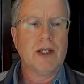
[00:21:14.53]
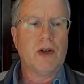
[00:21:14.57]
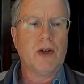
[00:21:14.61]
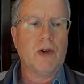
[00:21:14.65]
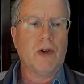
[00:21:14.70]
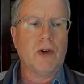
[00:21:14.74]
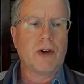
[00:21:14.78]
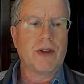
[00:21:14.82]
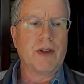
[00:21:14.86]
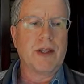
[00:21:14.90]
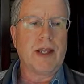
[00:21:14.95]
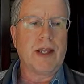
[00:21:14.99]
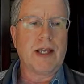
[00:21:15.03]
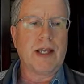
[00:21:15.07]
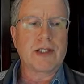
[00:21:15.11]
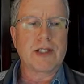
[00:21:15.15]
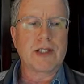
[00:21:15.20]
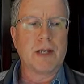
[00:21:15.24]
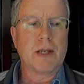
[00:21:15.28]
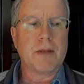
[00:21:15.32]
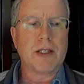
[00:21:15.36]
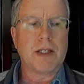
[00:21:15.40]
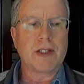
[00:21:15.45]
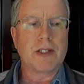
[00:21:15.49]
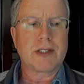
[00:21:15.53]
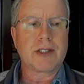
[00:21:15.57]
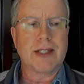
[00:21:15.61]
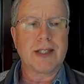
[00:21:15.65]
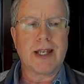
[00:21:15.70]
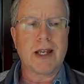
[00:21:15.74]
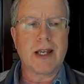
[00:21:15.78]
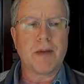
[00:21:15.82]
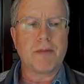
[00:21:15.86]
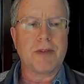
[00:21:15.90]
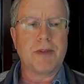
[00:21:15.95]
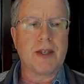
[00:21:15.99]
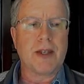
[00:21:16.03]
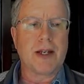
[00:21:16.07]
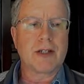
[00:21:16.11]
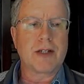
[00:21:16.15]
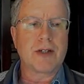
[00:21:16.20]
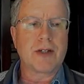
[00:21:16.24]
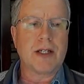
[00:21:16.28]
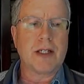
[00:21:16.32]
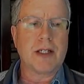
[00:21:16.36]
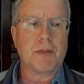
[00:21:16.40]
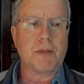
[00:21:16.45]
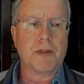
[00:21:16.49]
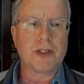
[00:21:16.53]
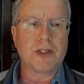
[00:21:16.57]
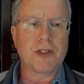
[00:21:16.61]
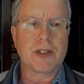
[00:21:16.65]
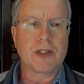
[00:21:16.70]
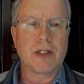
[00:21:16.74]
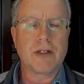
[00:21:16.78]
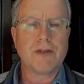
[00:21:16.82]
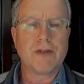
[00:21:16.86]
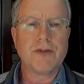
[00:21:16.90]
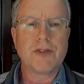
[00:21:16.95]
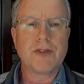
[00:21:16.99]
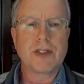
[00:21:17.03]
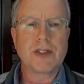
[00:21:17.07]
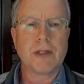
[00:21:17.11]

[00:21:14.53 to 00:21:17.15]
or the SW setup that I tried to preserve.